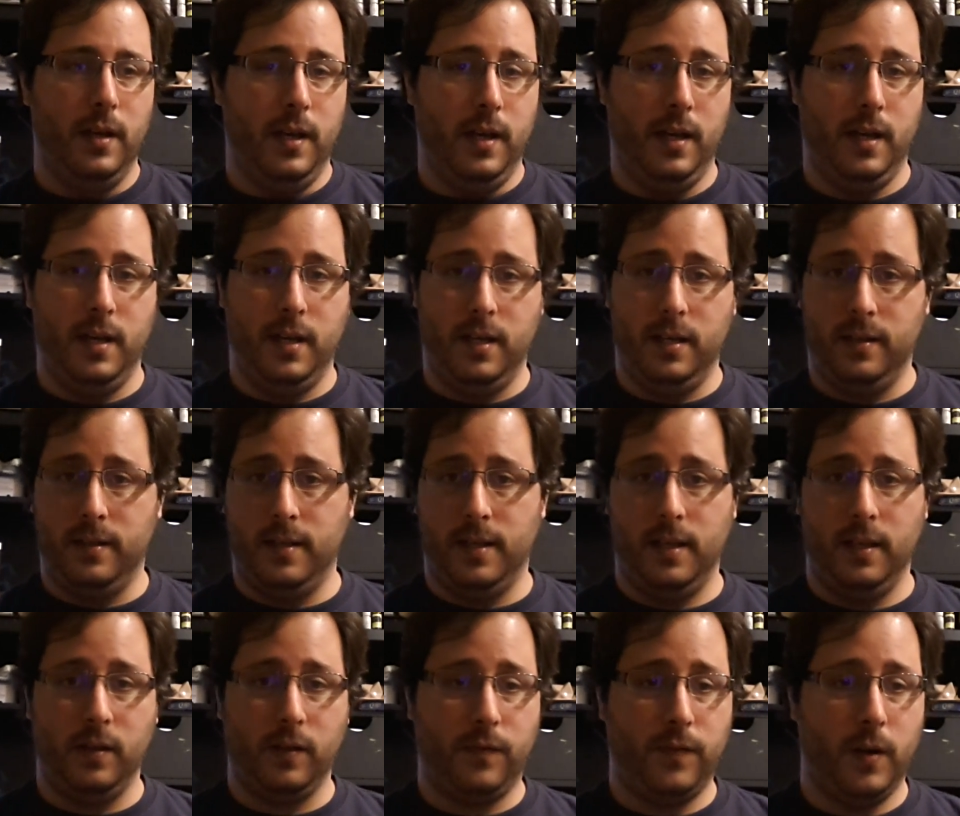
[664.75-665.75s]
And
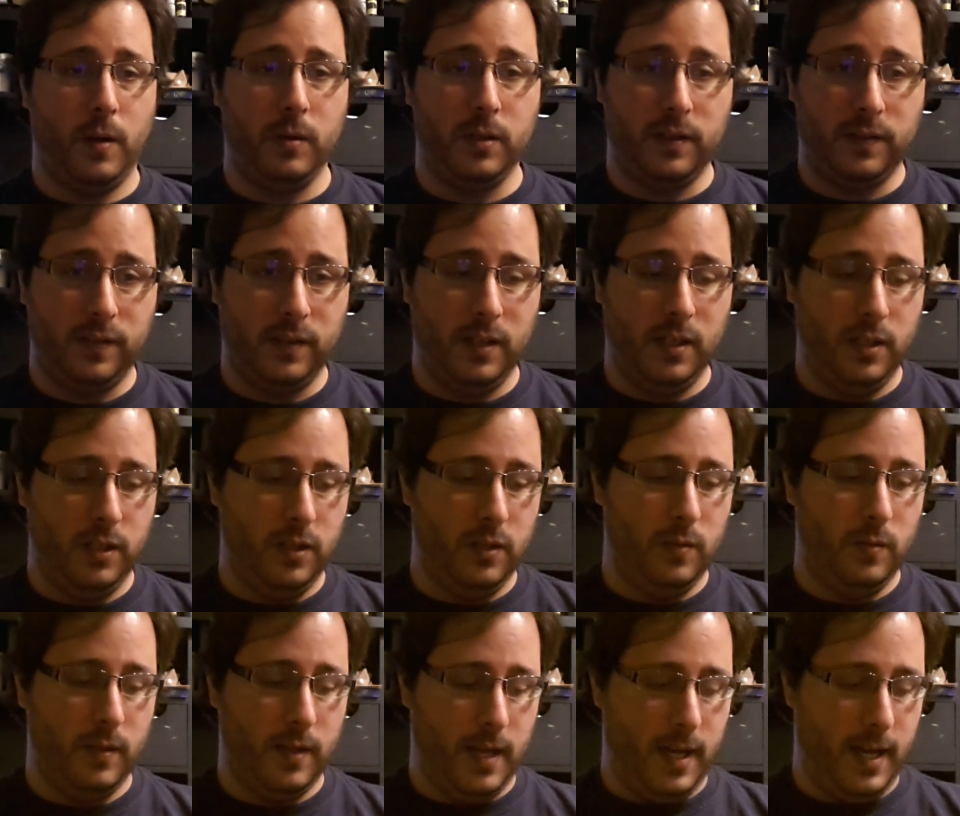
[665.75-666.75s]
I look forward to seeing
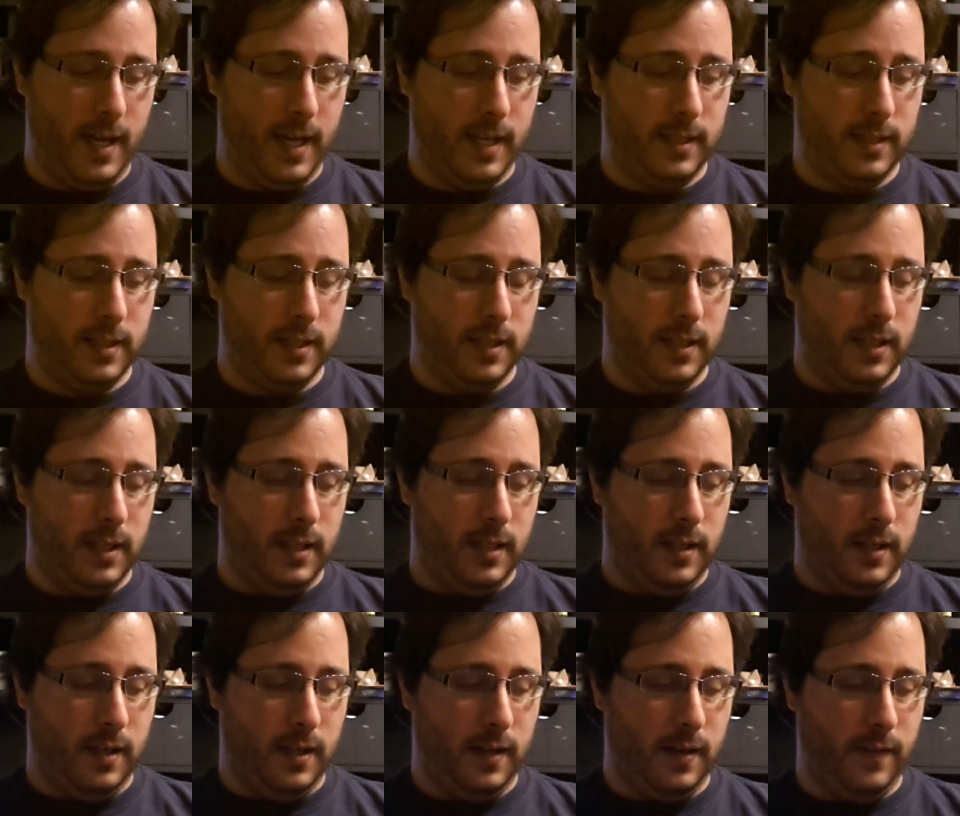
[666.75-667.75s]
you at
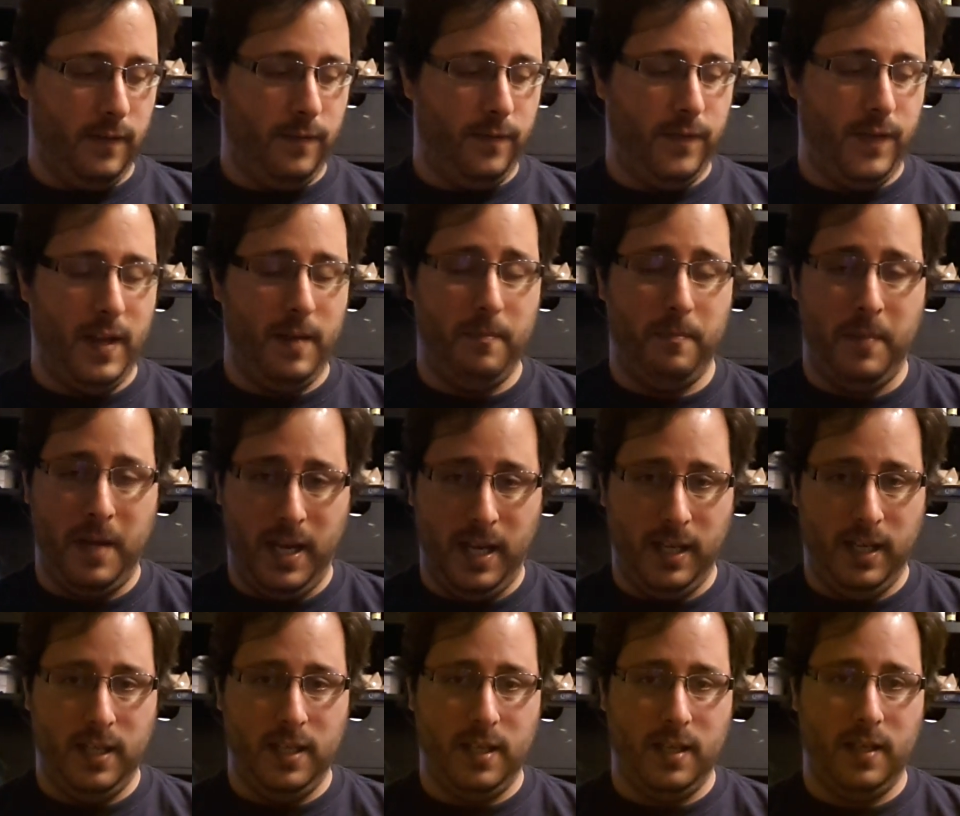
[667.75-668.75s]
Vape
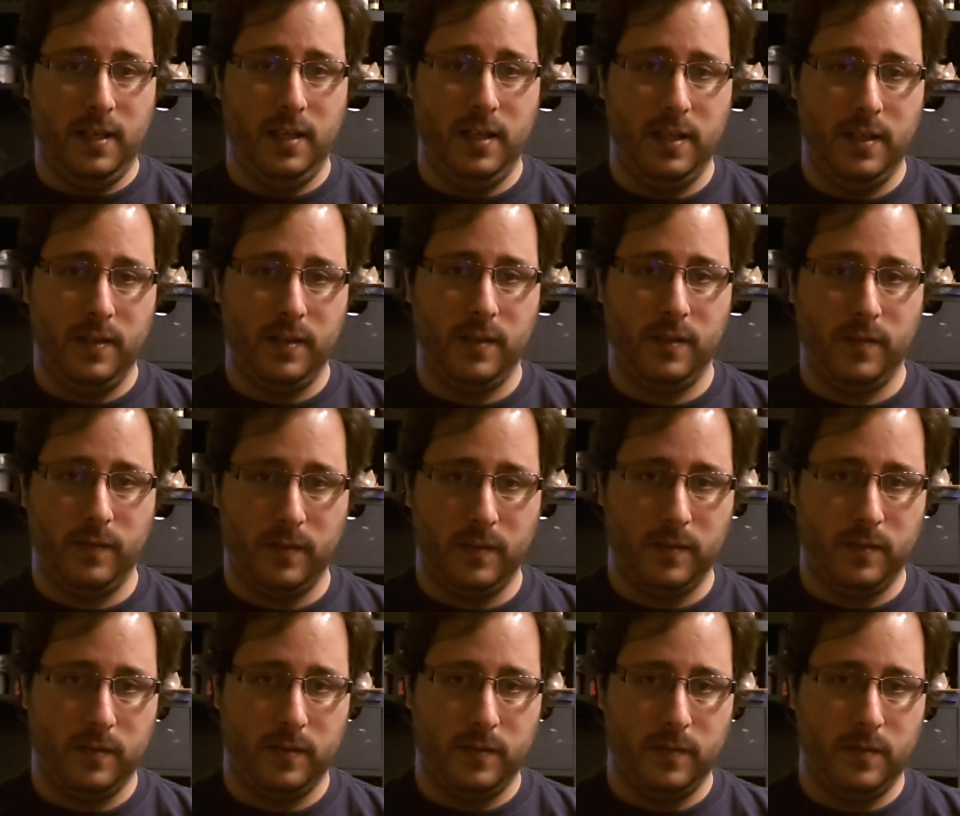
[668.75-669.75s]
Mania
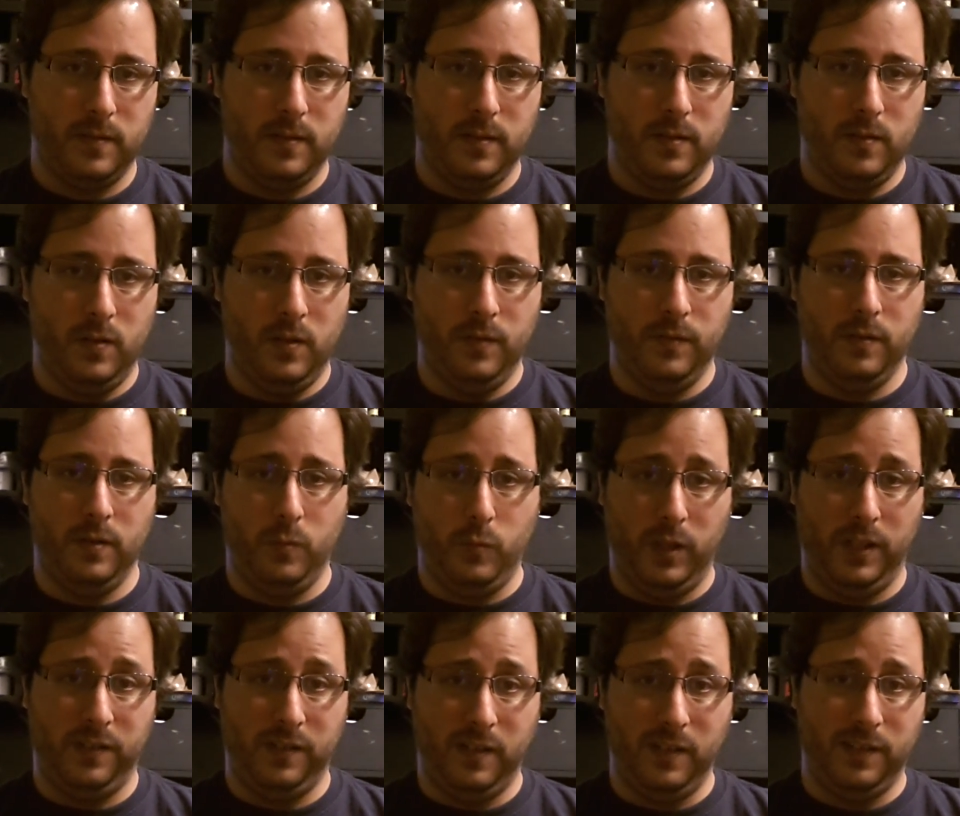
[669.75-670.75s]
over in
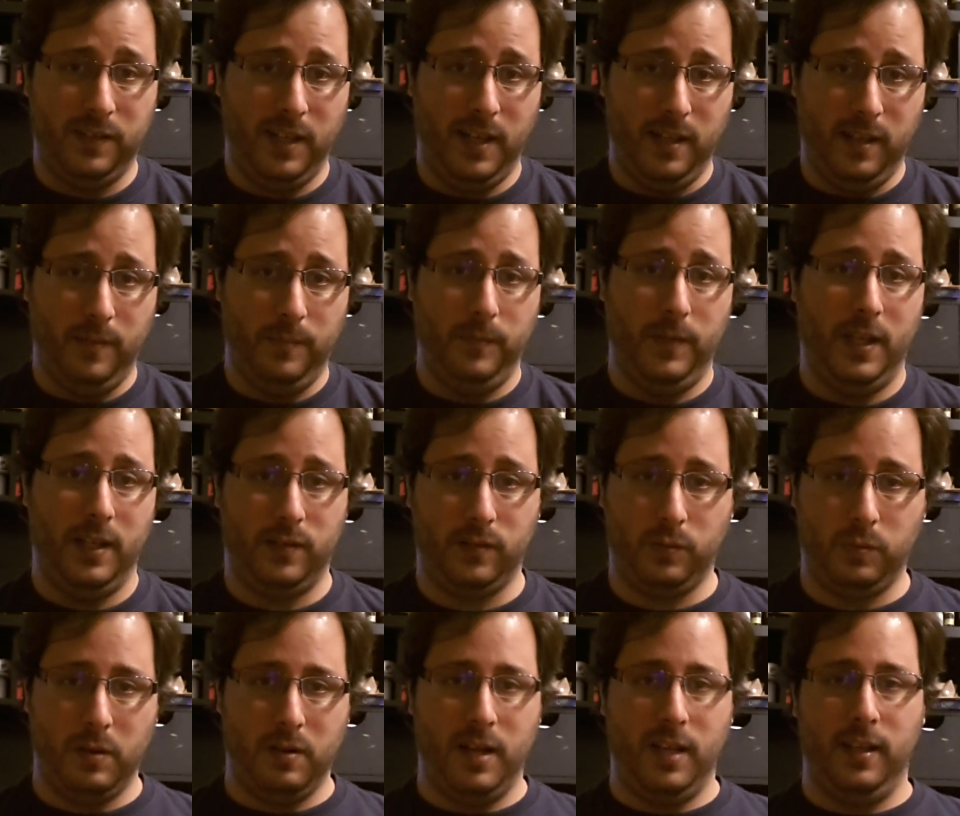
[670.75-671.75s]
Winston-Salem.
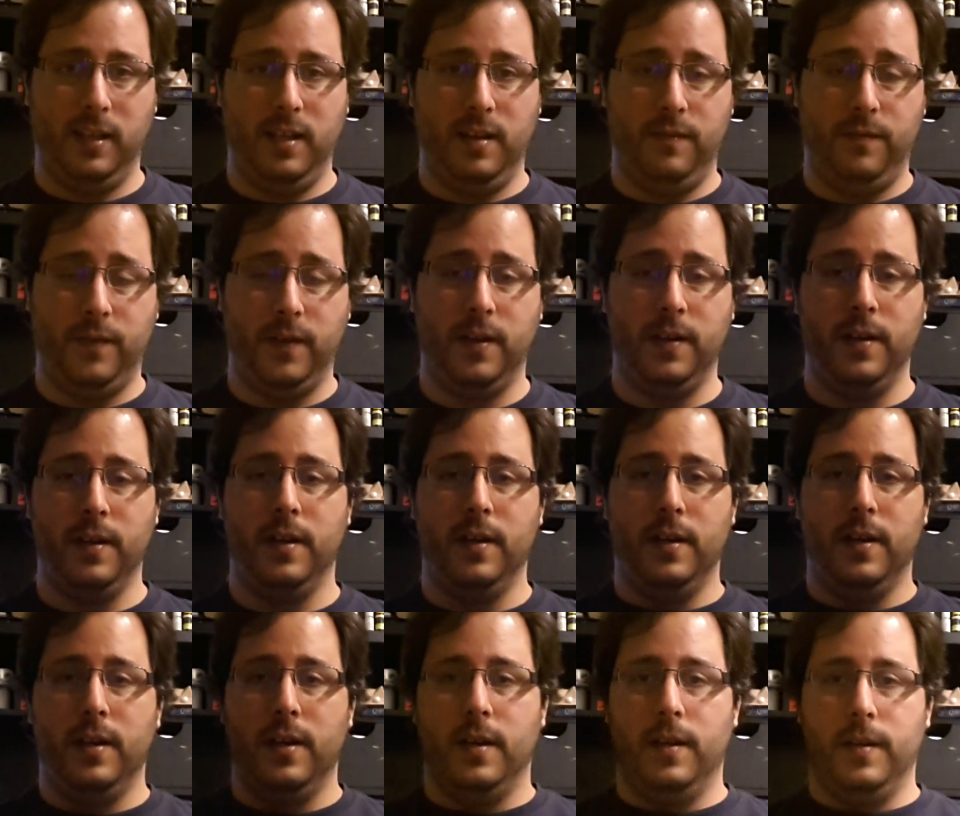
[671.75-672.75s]
That's where I live.
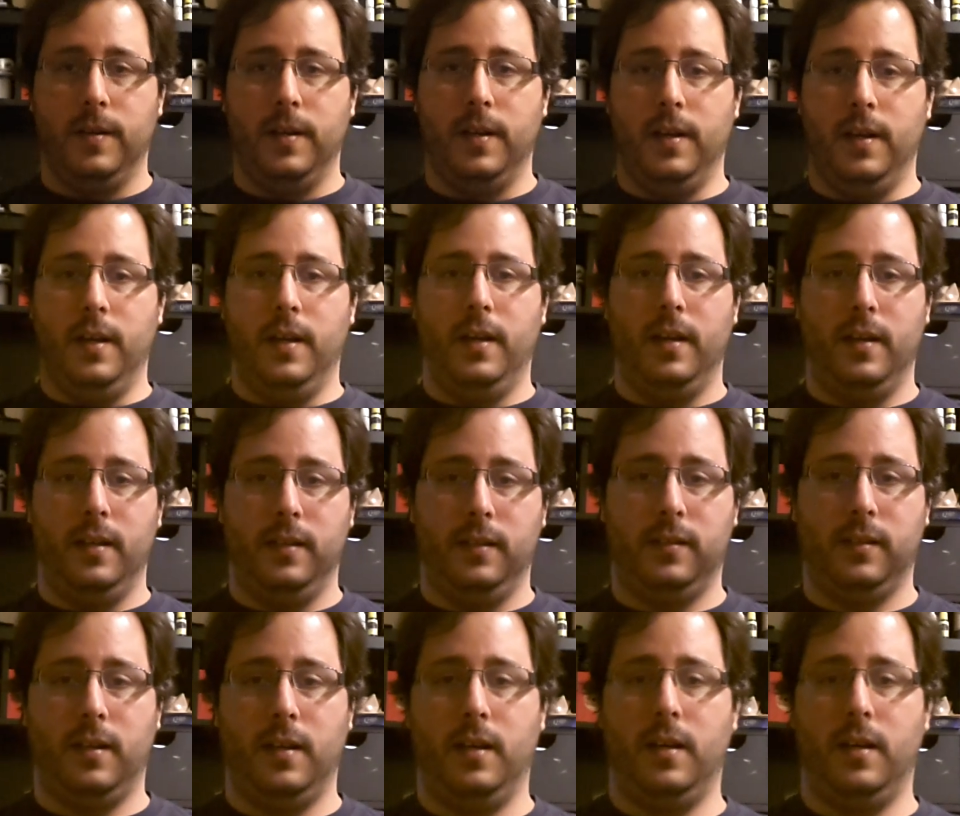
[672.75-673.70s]
And,